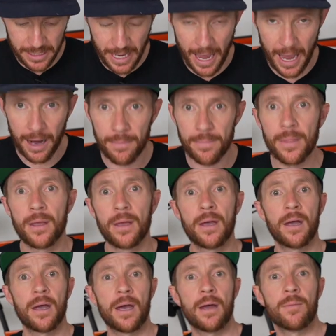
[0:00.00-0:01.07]
now
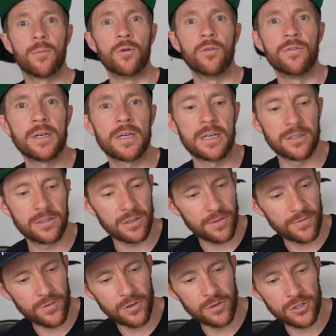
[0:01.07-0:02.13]
and moving into
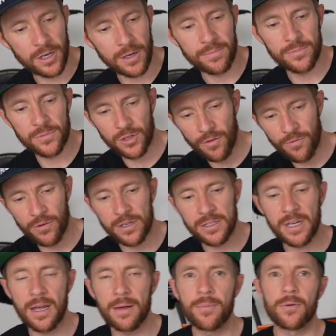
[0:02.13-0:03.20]
the future. So for
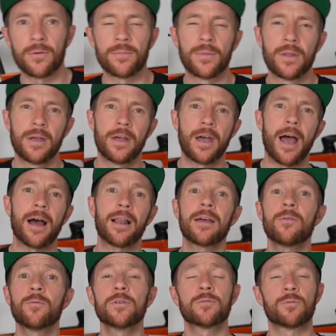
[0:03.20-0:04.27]
example,
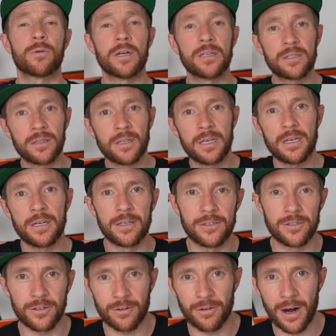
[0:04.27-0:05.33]
Ali was recently
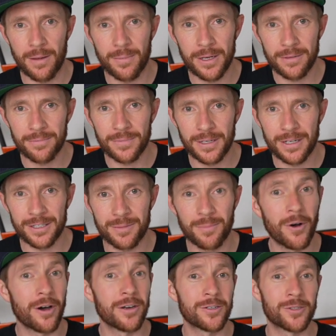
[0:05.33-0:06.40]
Instagramming. He doesn't
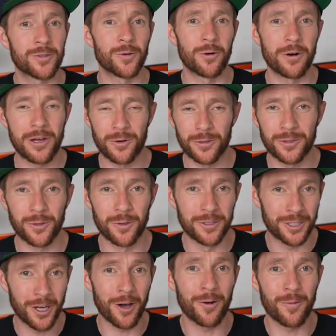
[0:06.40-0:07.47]
mind a story or two,
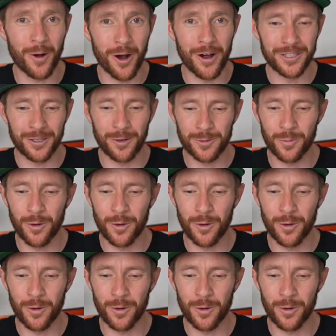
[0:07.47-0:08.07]
so do I. So I was